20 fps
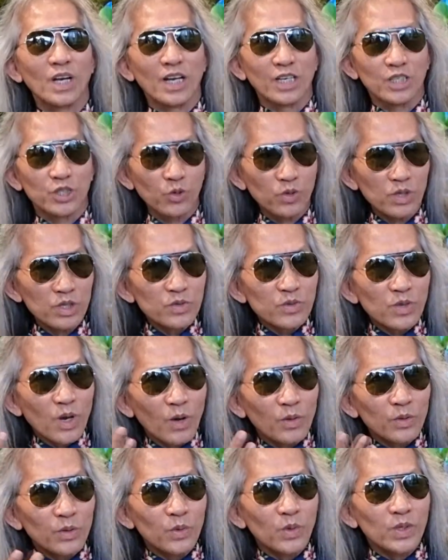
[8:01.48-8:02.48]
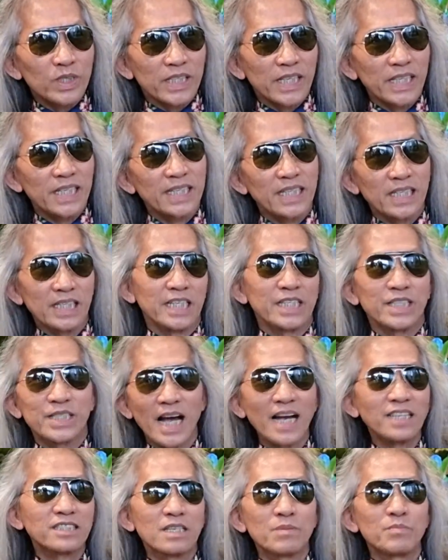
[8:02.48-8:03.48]
Universal truth, it
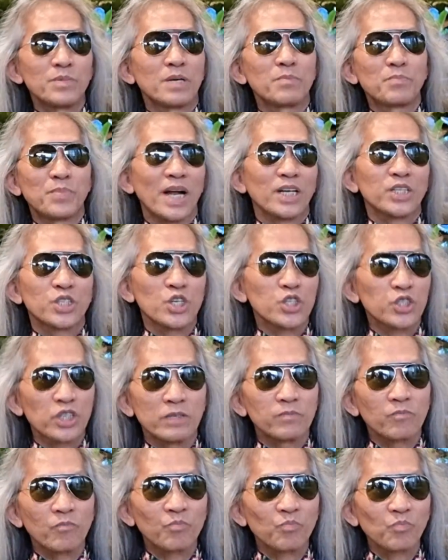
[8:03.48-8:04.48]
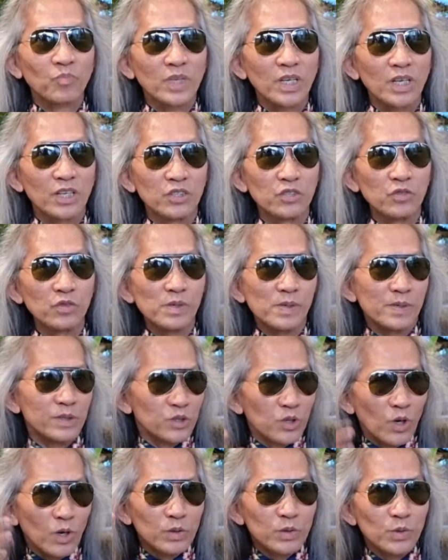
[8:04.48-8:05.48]
doesn't mean practicing.
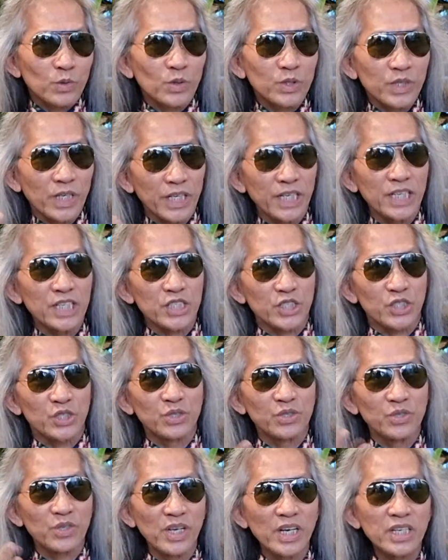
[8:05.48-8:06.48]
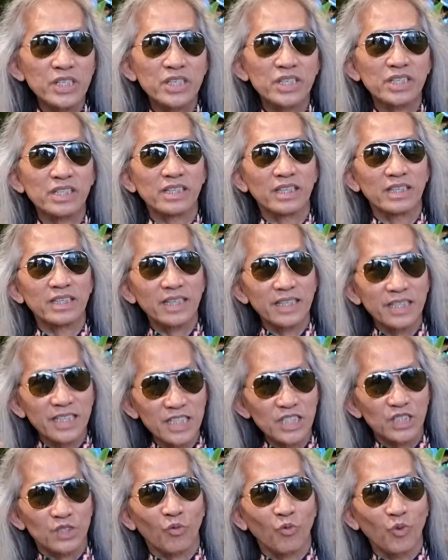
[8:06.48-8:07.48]
Universal truth is nature,
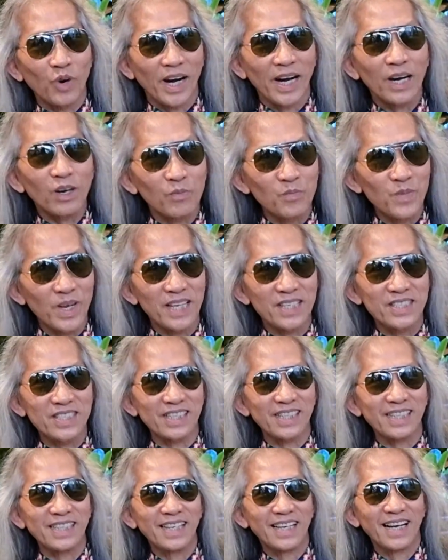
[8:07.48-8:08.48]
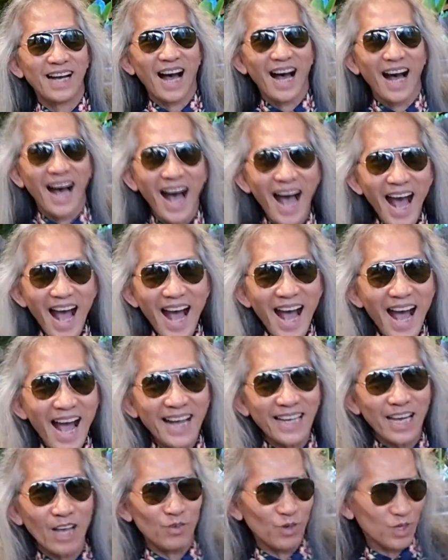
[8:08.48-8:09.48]
is aware of nature.
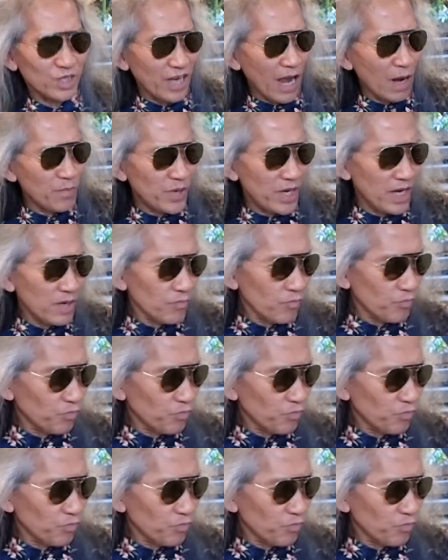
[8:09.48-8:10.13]
Can you understand me?